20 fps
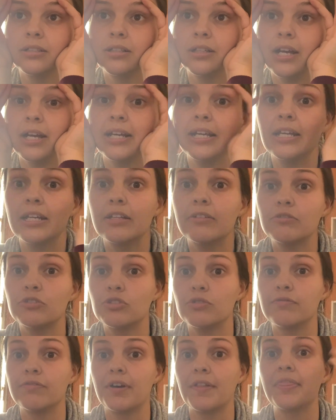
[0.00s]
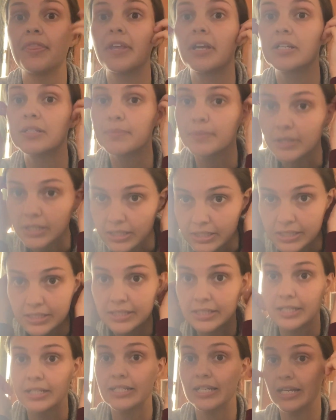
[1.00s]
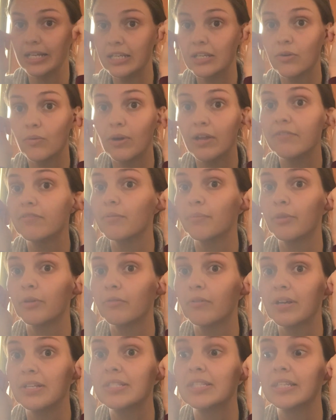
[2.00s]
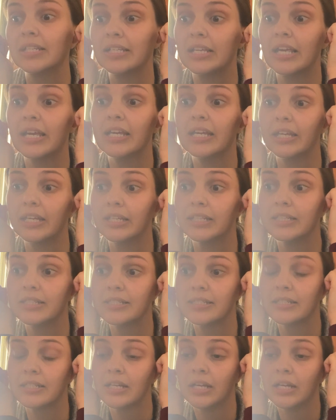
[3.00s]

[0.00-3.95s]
can't even do fun things because it's like taking away from the rest of the kids.